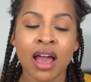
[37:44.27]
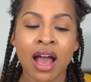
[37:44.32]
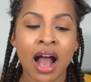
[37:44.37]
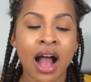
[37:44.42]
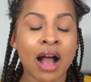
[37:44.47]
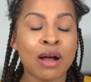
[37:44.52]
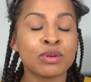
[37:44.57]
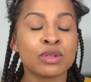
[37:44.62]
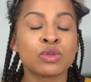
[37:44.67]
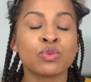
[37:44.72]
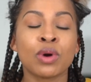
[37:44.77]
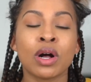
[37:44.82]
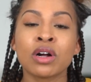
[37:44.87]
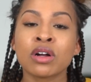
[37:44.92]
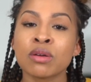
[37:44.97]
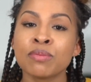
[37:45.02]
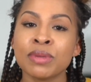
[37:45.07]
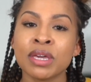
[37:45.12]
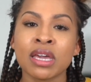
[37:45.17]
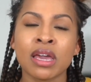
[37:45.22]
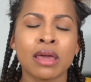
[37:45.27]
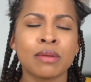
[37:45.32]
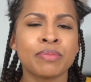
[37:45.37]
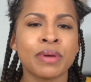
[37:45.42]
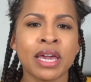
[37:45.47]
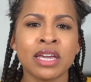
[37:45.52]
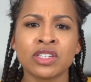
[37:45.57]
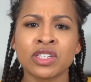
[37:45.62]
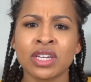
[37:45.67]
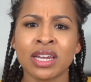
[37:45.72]
I was welcoming and
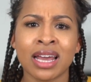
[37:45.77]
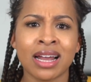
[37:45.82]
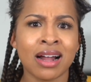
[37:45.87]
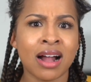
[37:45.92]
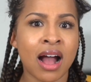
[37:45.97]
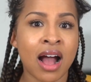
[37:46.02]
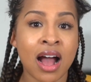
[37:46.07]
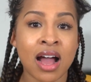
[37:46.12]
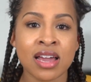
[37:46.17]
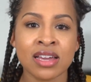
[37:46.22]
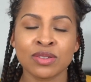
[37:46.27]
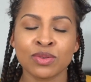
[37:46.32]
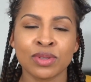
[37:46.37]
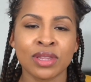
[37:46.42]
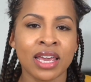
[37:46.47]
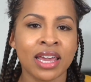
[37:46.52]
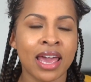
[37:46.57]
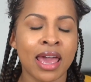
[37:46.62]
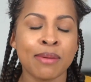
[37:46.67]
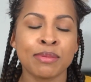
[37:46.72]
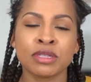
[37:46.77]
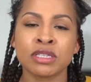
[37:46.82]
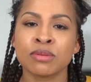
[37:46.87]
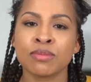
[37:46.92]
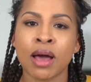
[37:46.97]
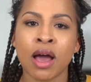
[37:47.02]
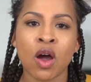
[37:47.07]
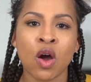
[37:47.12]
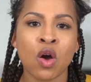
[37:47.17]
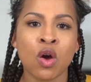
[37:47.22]
patient and kind when they came into
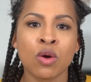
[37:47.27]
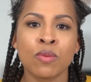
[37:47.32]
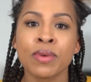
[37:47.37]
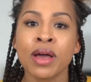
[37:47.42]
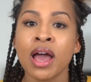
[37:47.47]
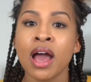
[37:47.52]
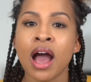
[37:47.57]
my home.